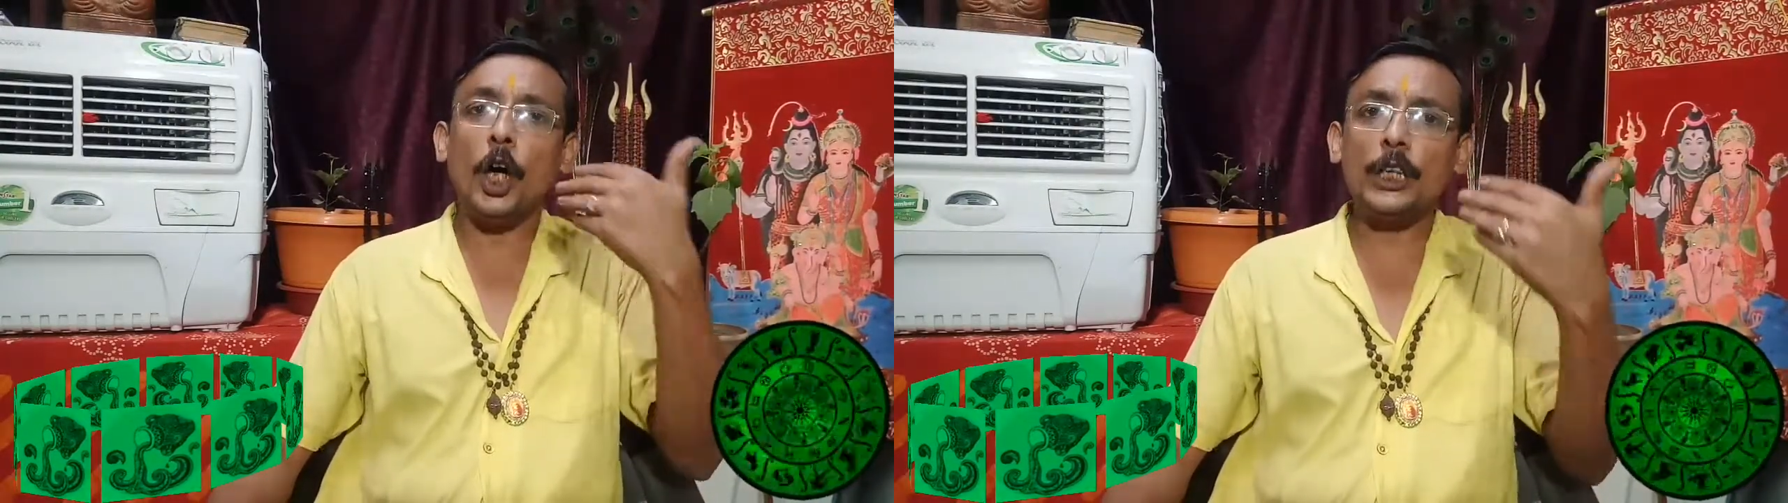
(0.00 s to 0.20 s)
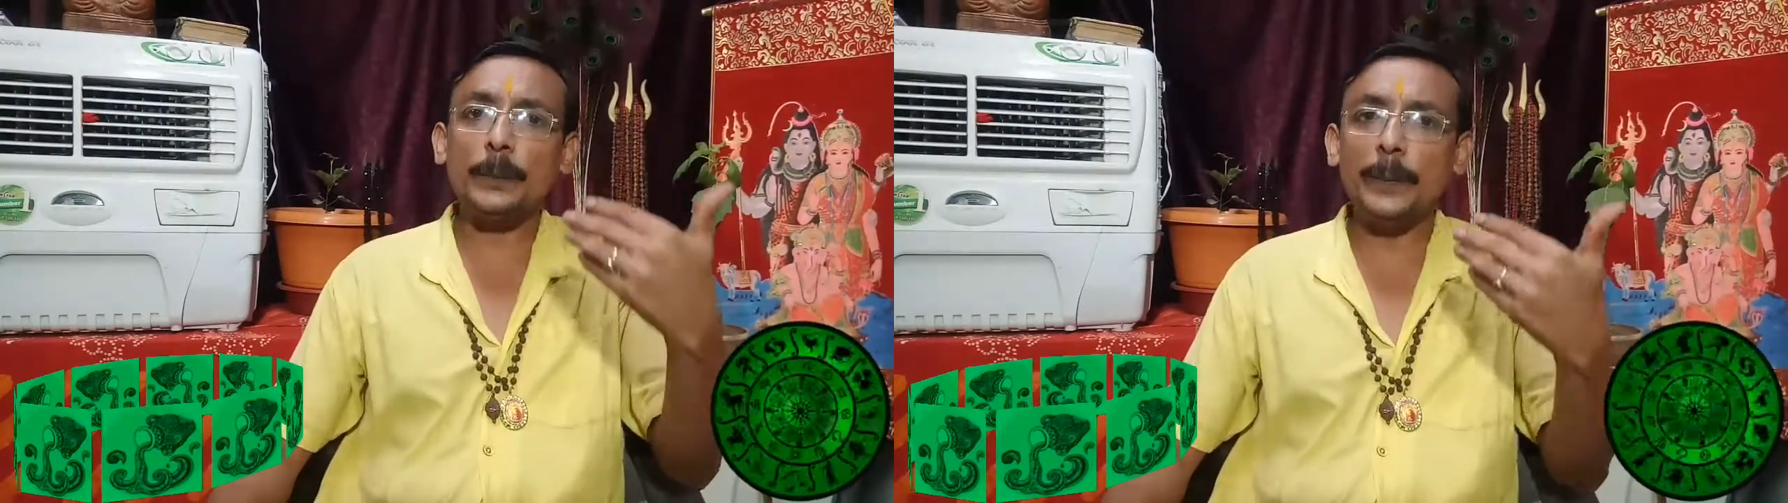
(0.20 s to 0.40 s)

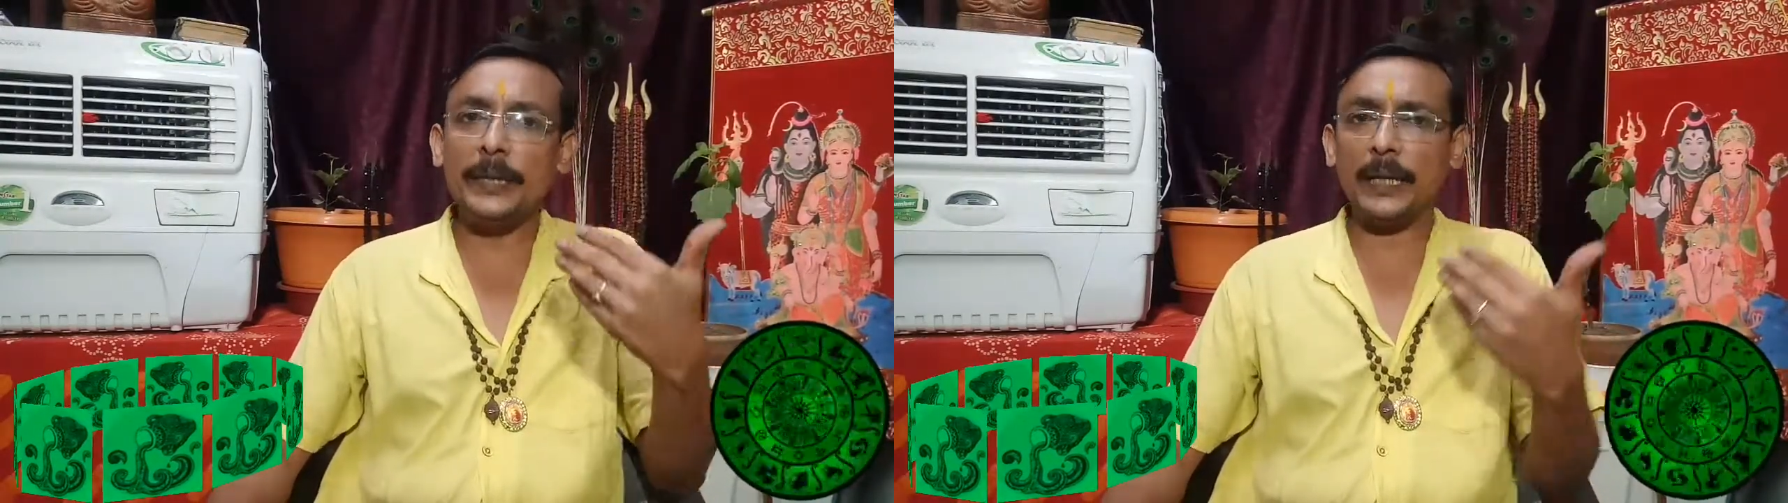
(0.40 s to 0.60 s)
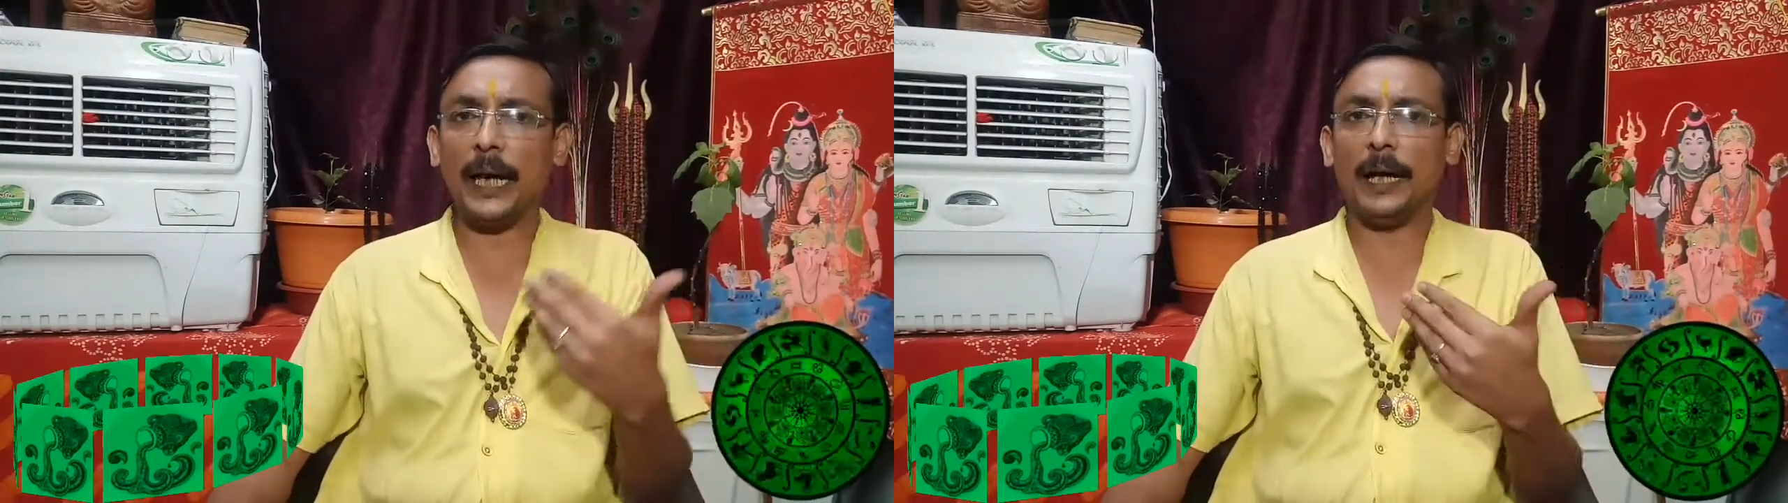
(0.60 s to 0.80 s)

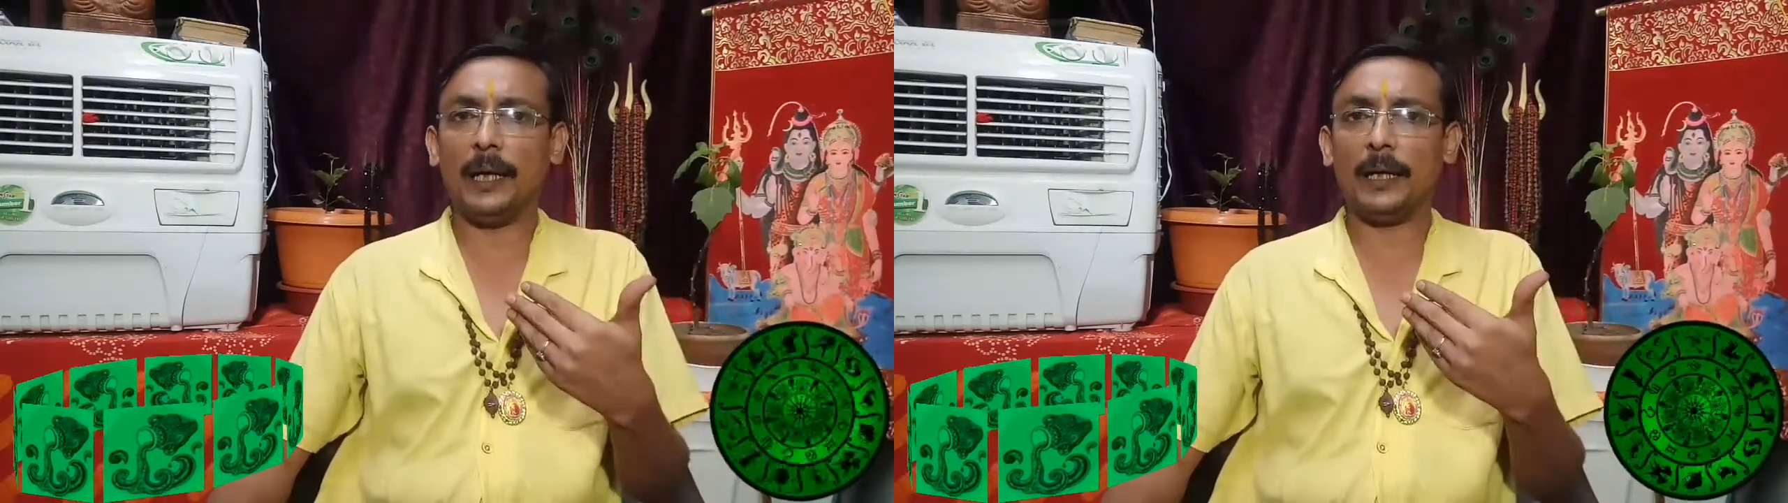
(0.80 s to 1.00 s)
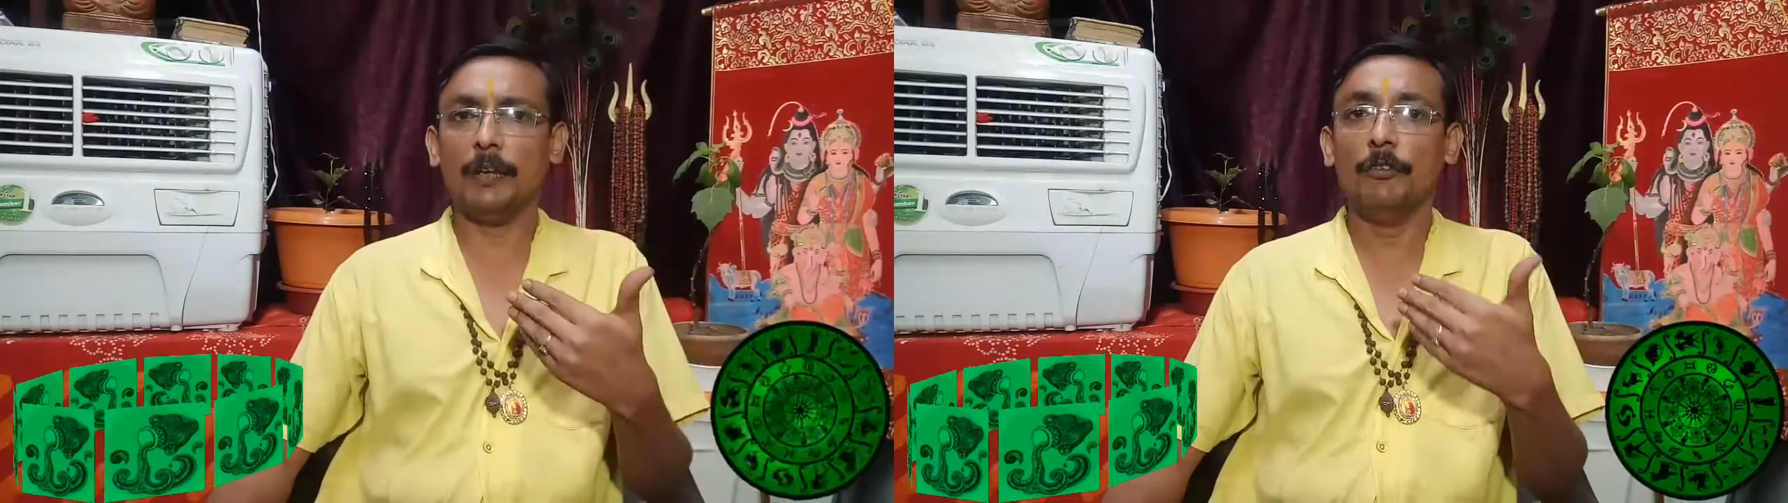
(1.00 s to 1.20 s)
hospital
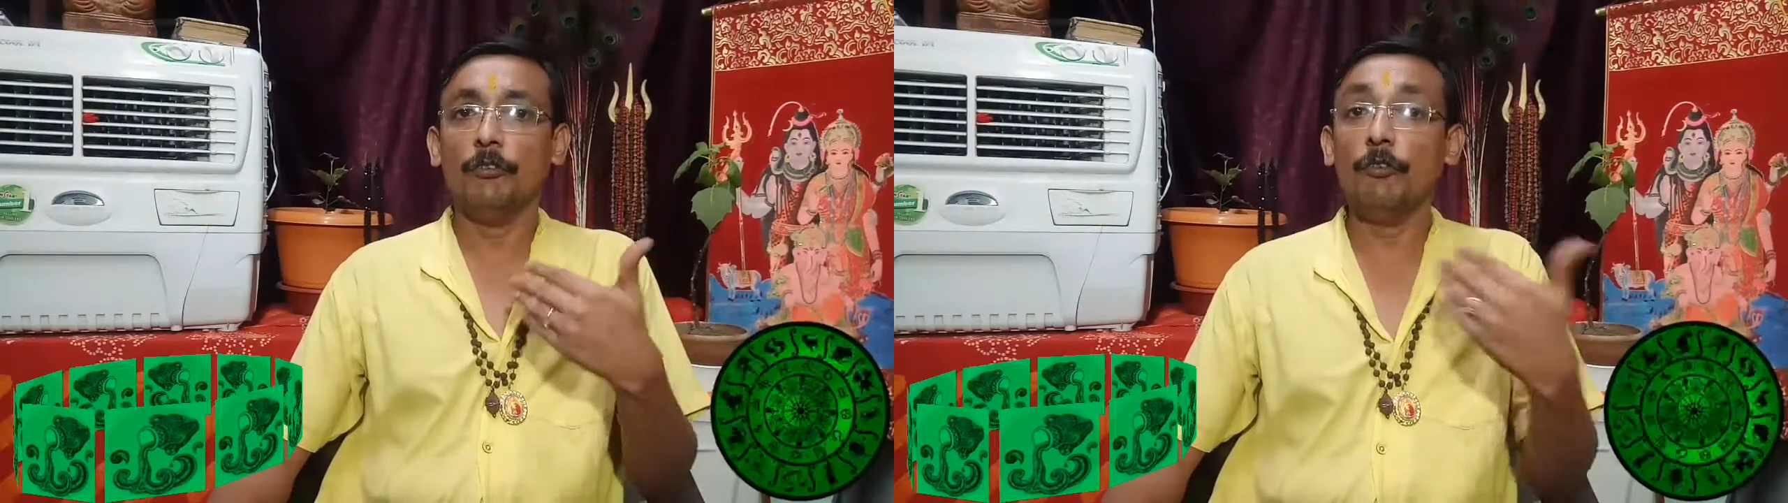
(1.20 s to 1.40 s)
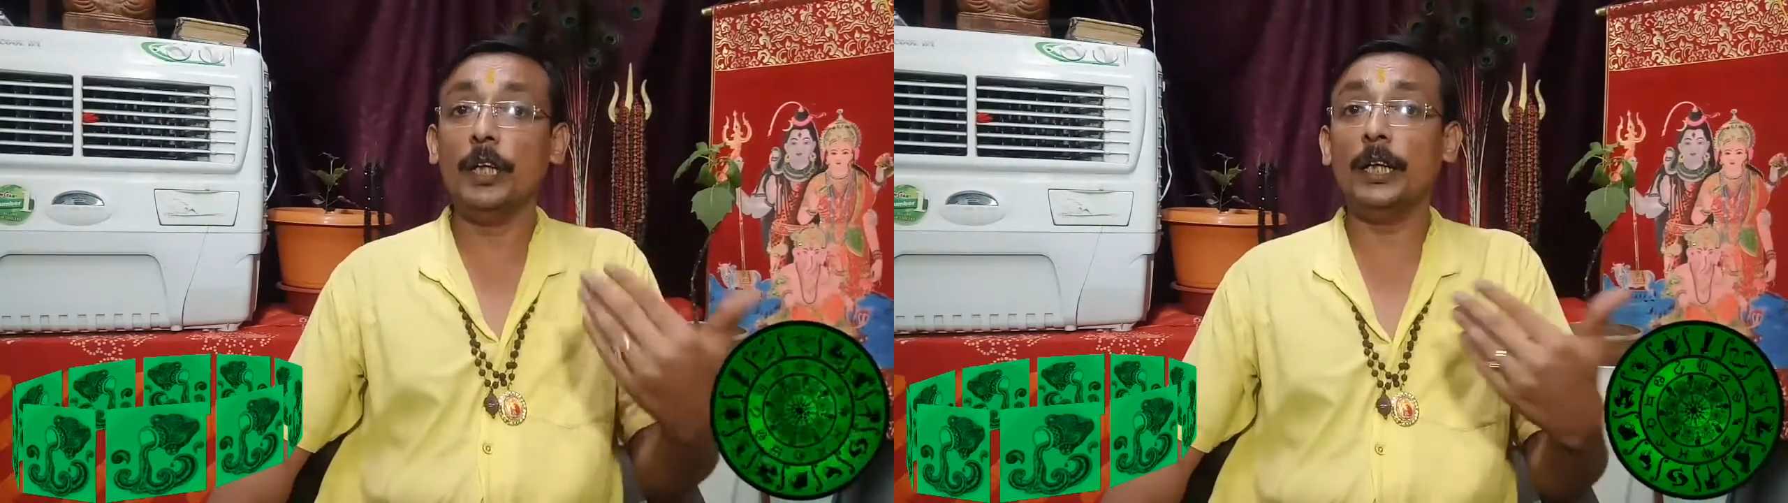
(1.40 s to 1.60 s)

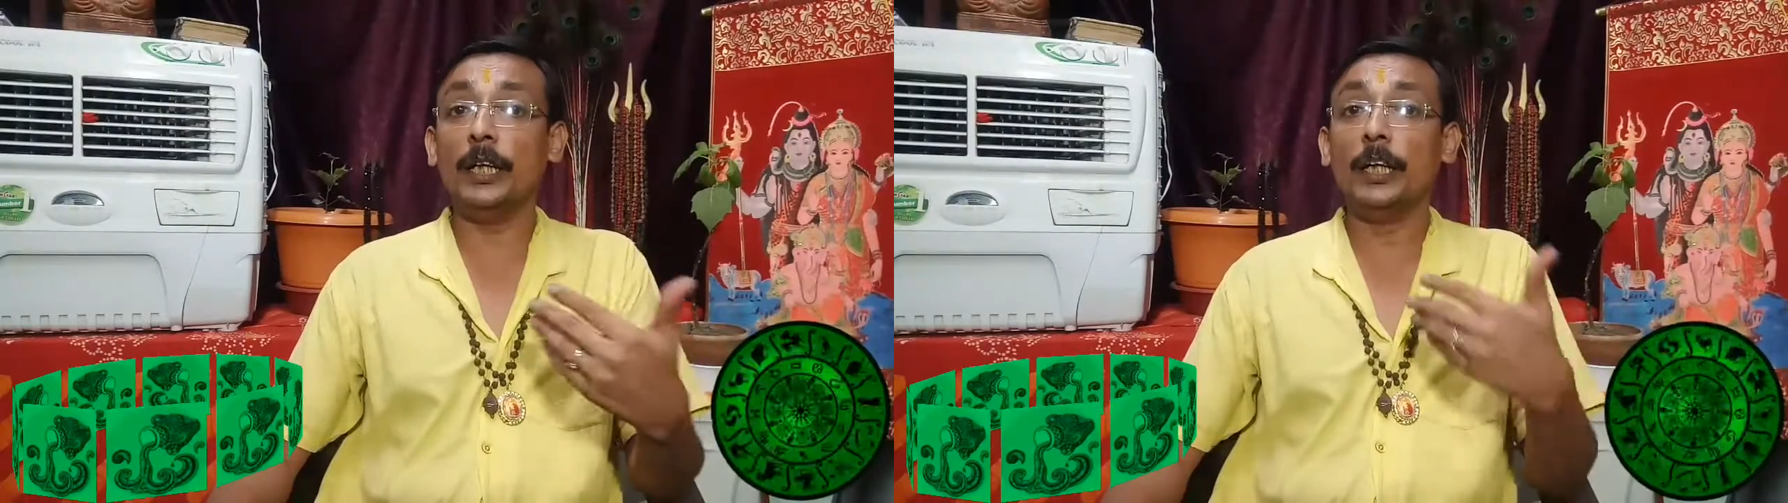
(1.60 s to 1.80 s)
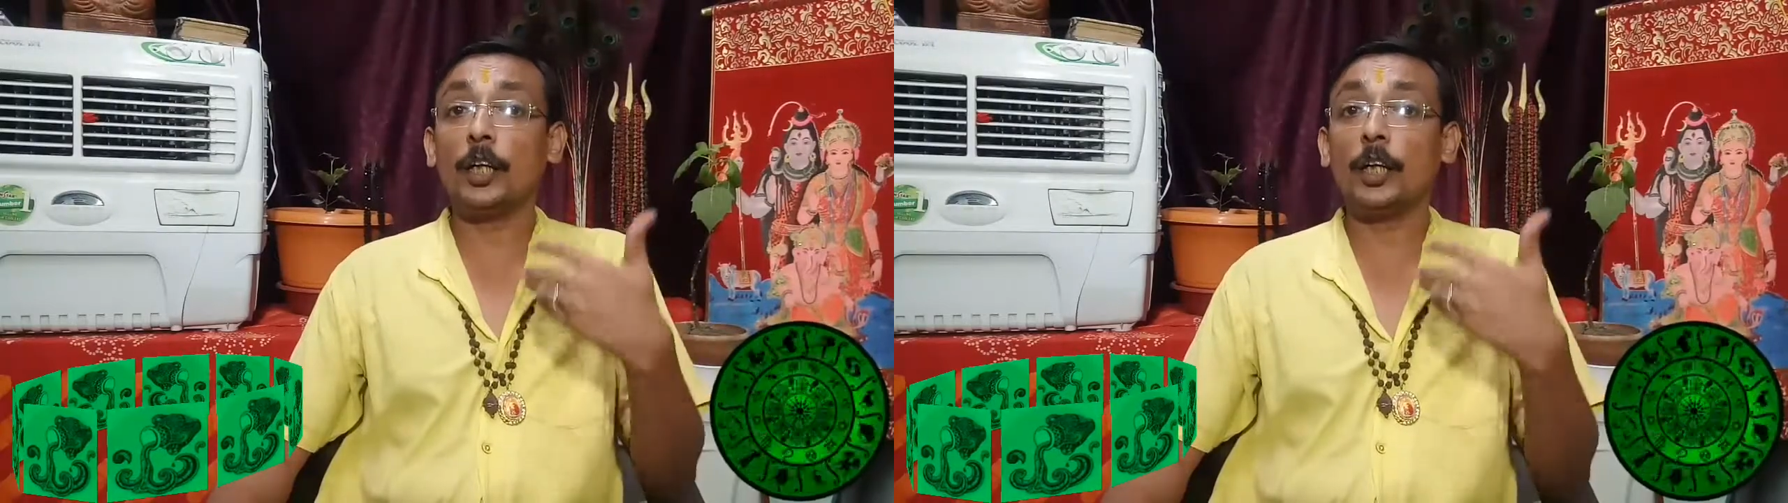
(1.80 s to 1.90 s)
will